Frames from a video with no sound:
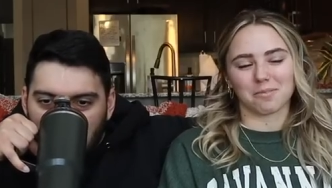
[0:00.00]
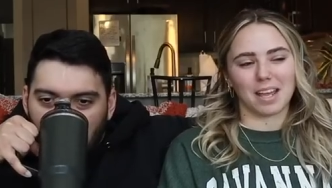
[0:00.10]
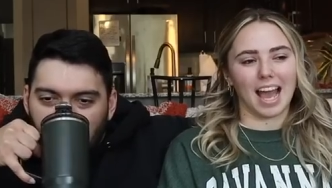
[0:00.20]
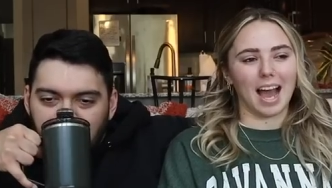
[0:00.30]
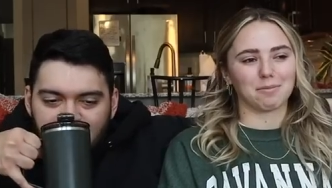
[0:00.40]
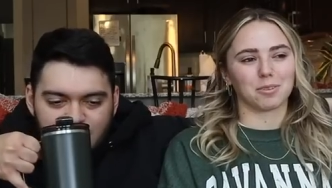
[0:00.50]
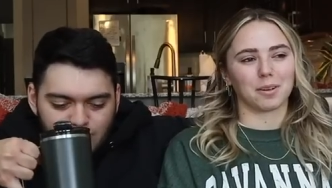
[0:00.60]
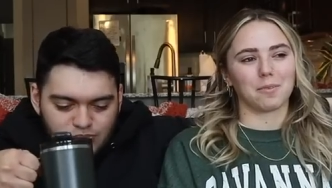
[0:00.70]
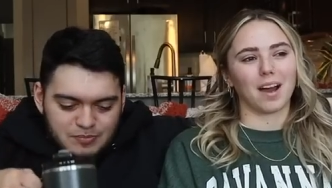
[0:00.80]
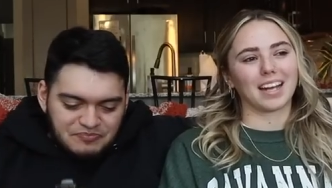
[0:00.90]
Speaker 1: than me. I'm
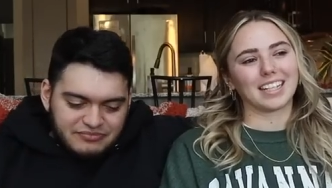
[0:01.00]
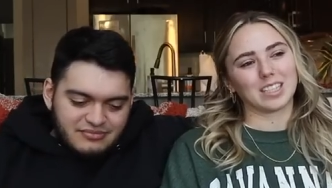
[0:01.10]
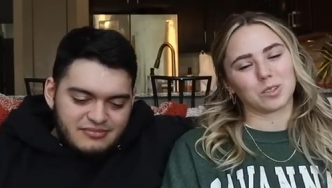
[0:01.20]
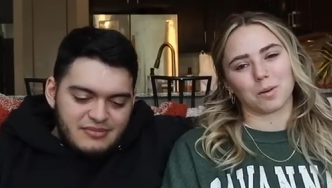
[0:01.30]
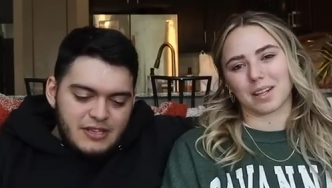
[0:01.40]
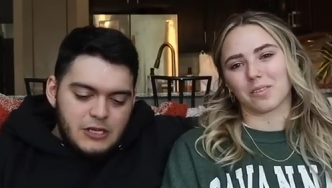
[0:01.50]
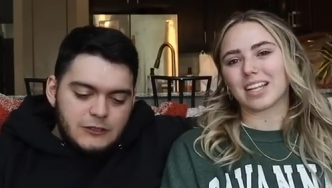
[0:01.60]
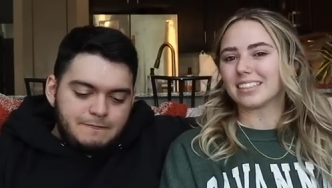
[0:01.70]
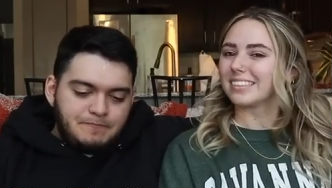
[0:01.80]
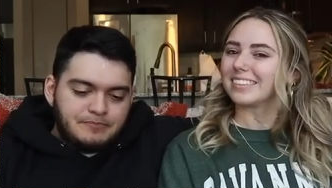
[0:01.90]
21, he's 23.
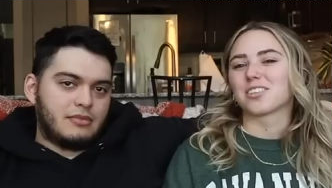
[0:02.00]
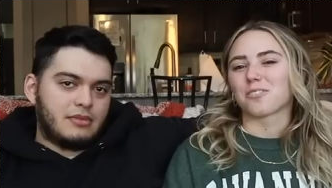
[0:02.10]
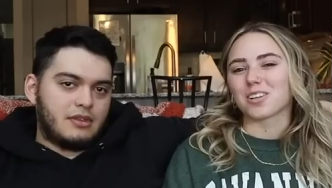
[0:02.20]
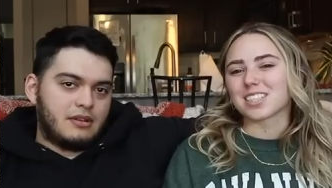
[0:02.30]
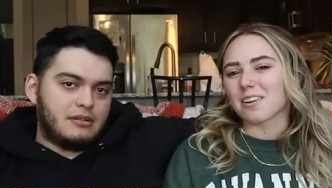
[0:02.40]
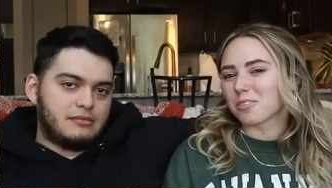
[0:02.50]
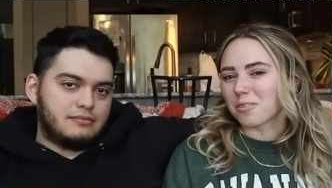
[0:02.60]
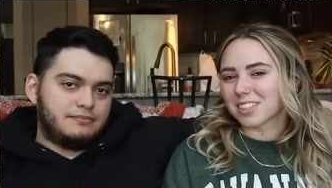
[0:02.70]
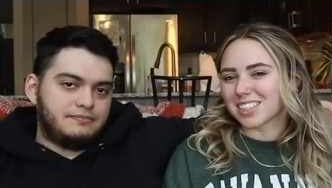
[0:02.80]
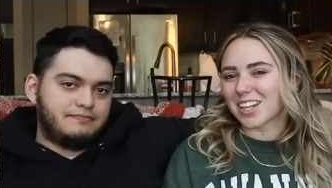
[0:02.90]
So of course everyone
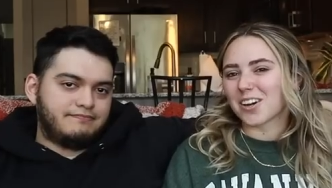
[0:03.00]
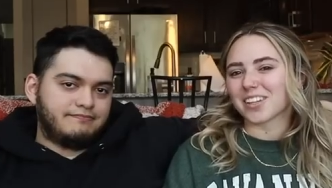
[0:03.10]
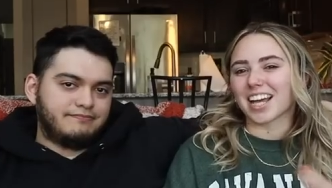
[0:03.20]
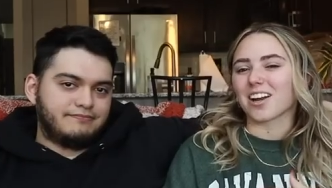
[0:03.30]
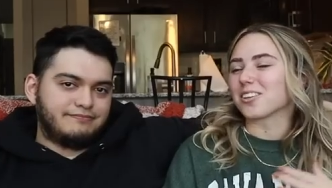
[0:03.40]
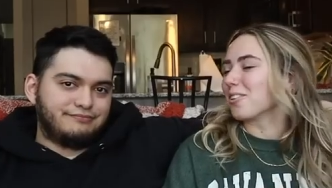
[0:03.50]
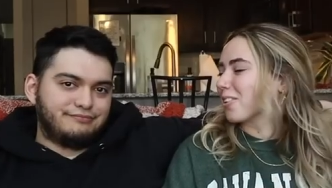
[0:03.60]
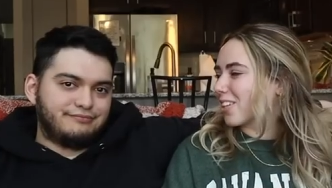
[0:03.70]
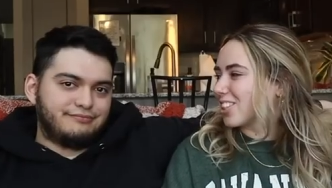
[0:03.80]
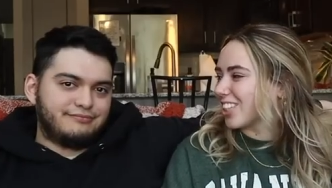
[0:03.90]
wants to know like, are you a
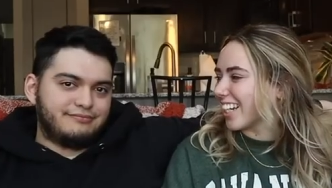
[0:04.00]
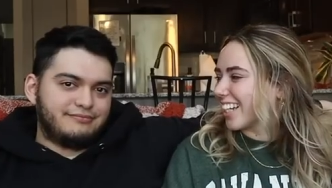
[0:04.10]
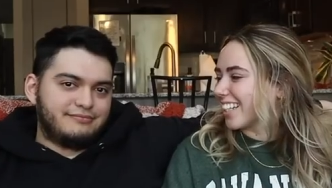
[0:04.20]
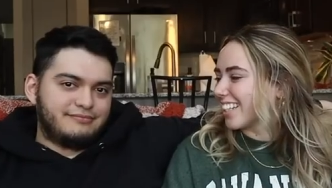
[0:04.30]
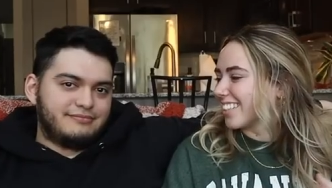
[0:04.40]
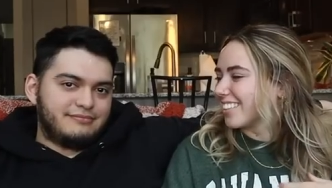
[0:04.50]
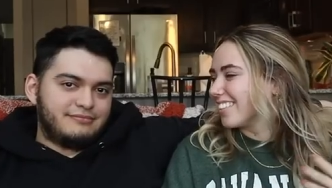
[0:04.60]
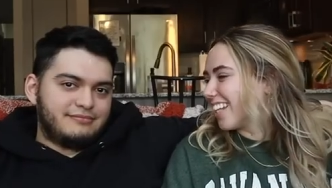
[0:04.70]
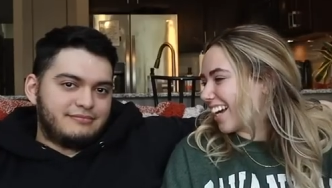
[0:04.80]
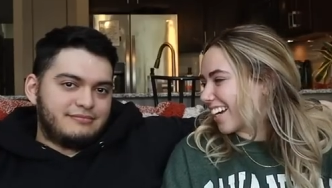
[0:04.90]
Christian?
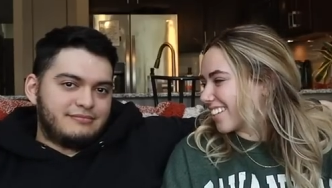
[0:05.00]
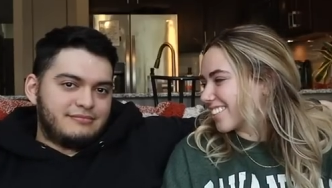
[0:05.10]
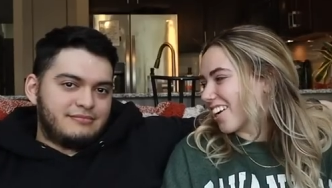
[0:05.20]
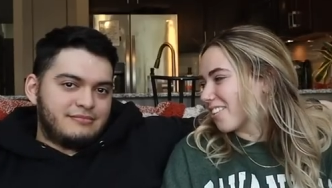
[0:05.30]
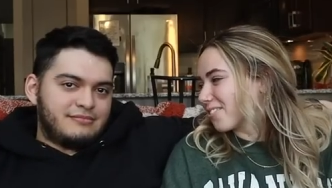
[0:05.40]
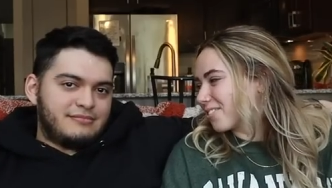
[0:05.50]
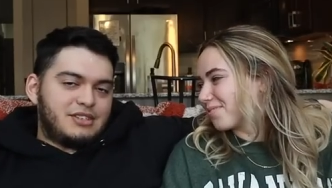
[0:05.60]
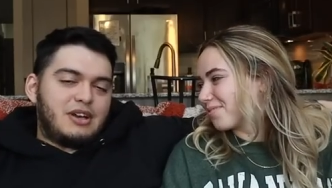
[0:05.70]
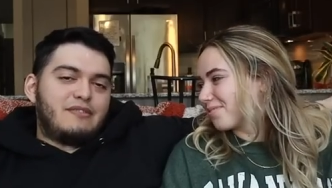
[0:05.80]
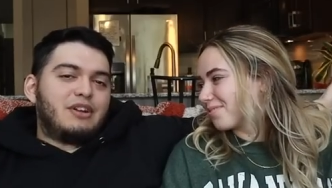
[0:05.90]
That kind of stuff.
Speaker 2: So
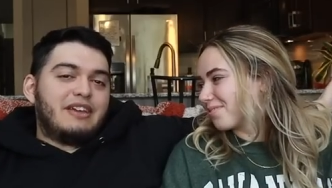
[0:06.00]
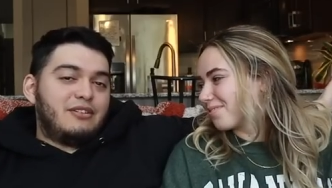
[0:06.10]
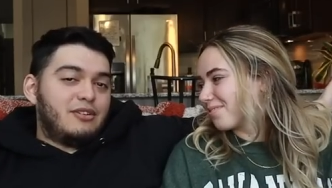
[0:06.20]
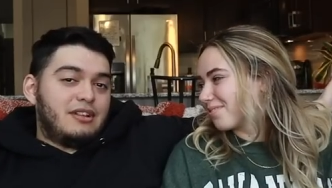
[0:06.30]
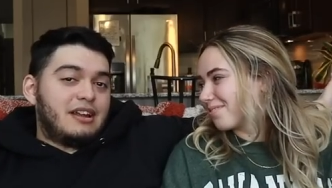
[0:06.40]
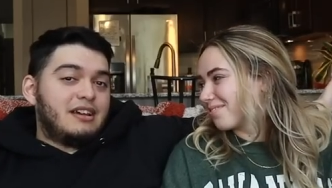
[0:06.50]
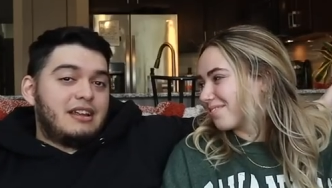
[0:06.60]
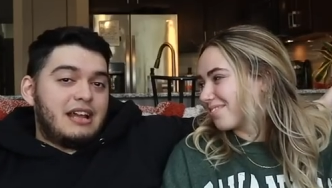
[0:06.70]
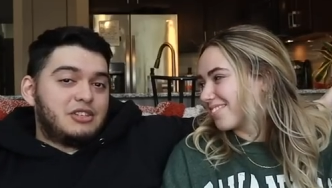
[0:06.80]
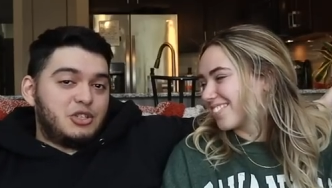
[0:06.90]
I've already given her a lot of good
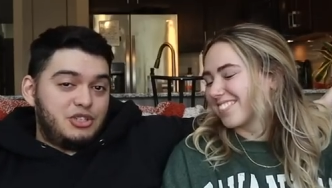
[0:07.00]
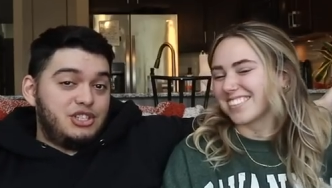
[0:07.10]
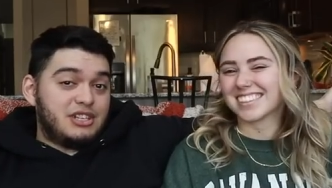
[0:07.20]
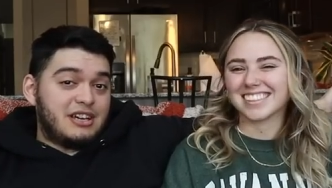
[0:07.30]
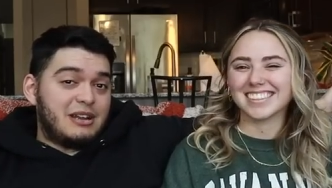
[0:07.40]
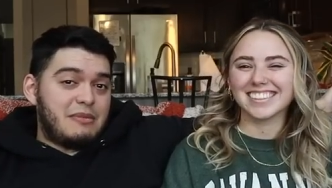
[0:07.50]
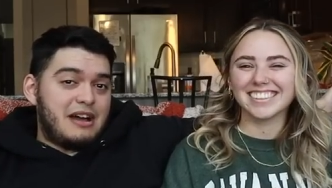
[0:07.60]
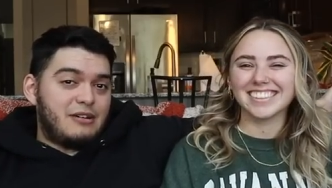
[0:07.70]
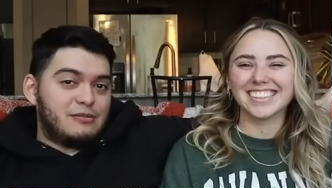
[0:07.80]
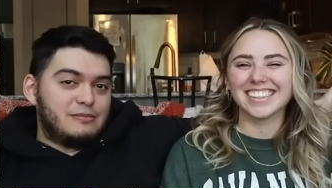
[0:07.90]
answers. She's gonna cut them
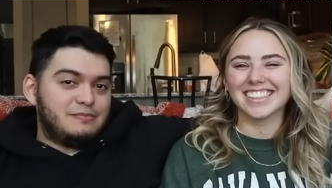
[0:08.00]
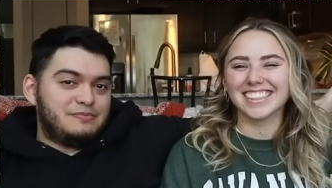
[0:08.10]
out.